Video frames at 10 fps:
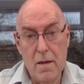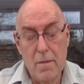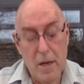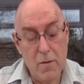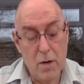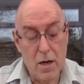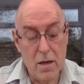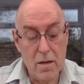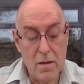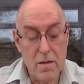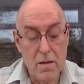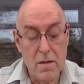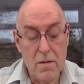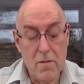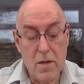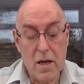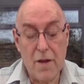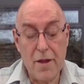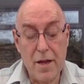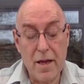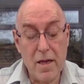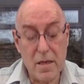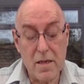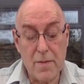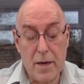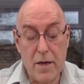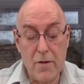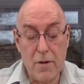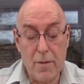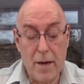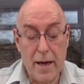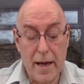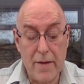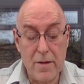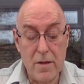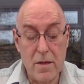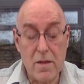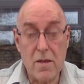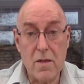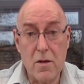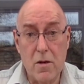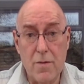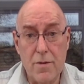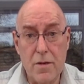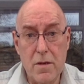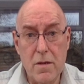Meanwhile, what I think is a spider on my hand has stopped.